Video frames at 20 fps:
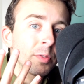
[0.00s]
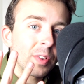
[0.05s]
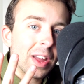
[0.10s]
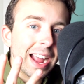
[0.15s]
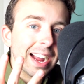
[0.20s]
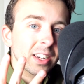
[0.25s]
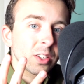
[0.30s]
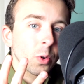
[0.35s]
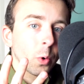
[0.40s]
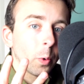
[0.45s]

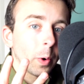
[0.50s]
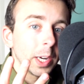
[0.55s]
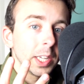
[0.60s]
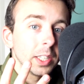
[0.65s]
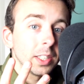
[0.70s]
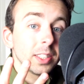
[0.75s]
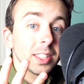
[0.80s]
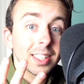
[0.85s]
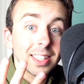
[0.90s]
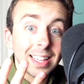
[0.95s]

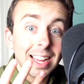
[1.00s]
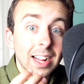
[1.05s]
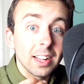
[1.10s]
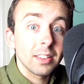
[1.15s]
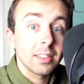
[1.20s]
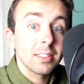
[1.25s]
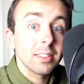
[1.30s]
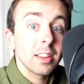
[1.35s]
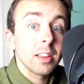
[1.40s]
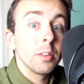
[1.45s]
factorial,
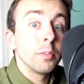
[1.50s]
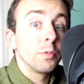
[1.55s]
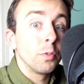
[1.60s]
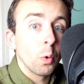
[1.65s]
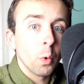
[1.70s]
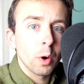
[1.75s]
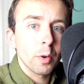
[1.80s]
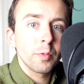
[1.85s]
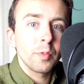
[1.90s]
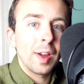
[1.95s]
that's
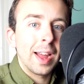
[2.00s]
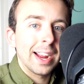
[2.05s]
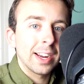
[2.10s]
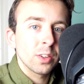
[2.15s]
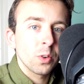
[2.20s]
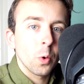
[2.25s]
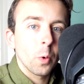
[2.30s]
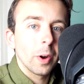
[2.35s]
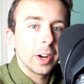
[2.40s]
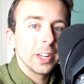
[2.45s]
four
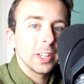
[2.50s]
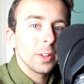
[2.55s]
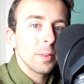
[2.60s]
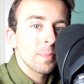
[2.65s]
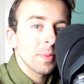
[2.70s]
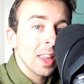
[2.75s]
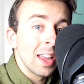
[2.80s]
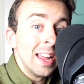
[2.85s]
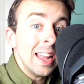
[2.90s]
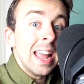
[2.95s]

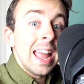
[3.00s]
factorial.